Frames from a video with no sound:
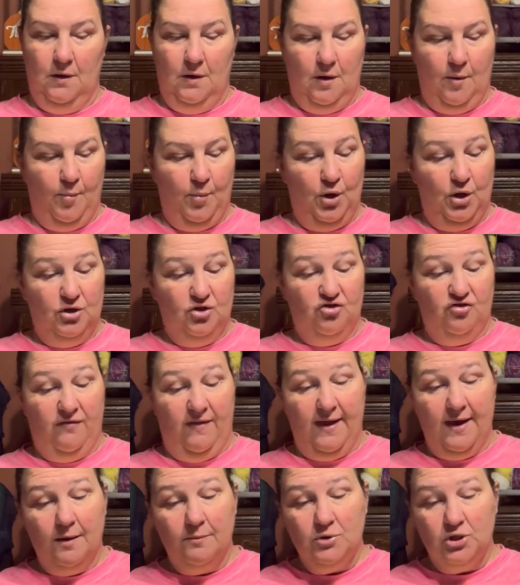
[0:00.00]
Punched
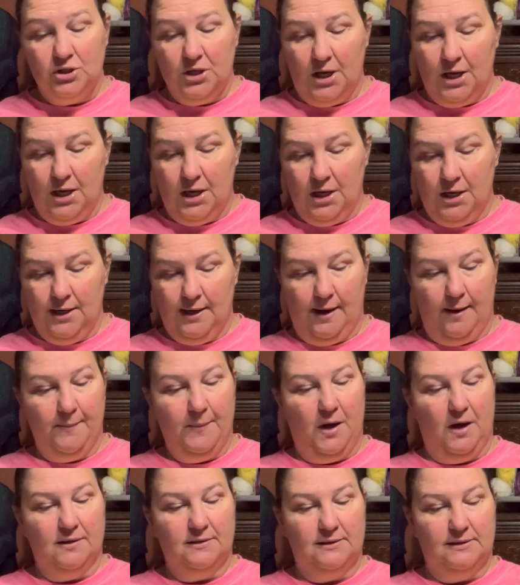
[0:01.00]
lampshade. I'm
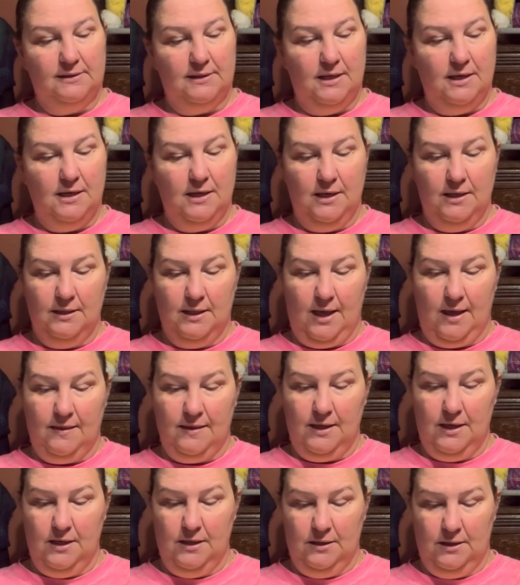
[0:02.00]
not seeing that
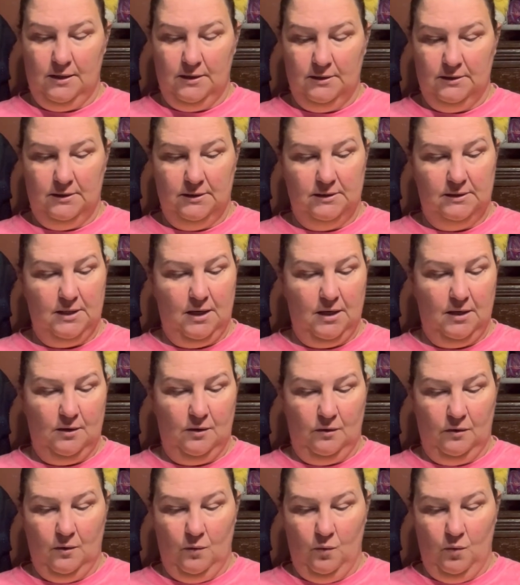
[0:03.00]
thing that is designed on
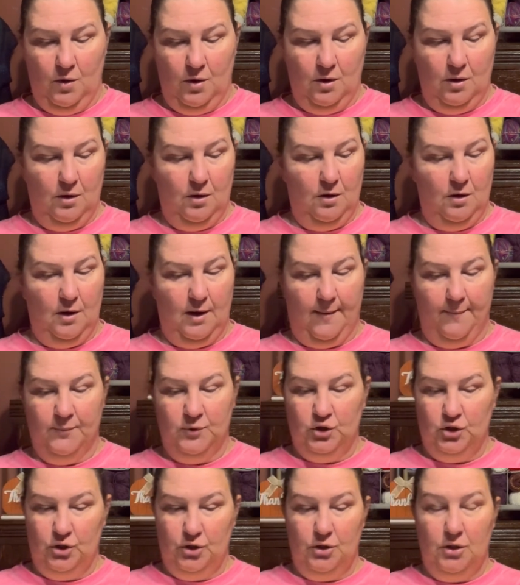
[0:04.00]
the wall. I'm
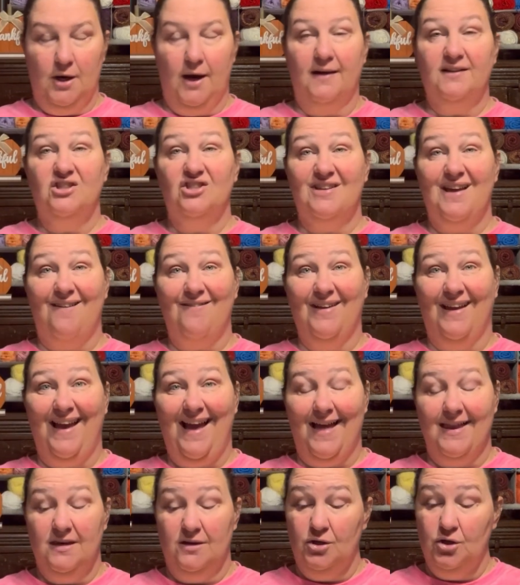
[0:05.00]
sure I just haven't
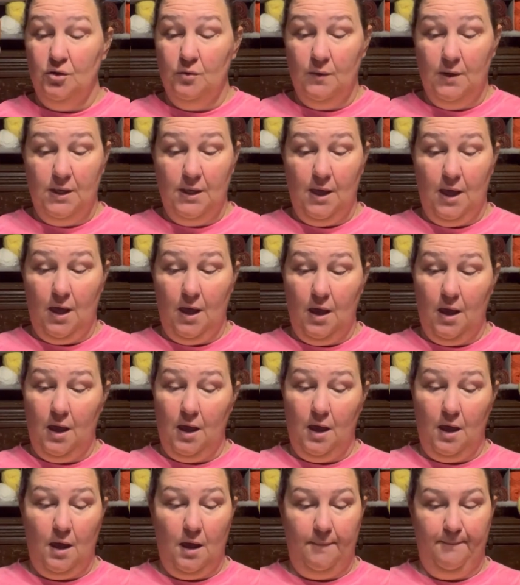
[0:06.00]
gotten to it
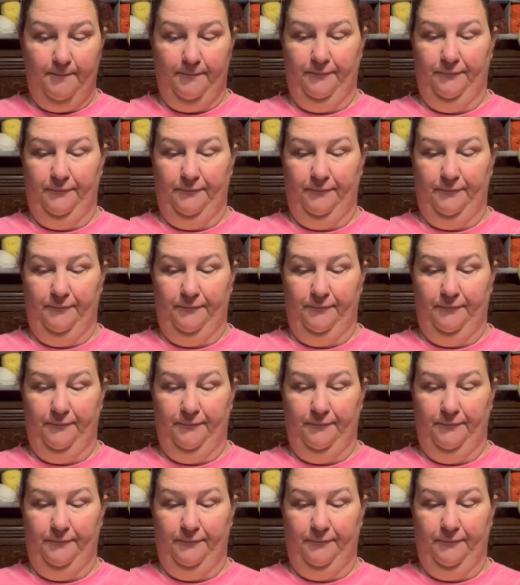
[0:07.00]
yet.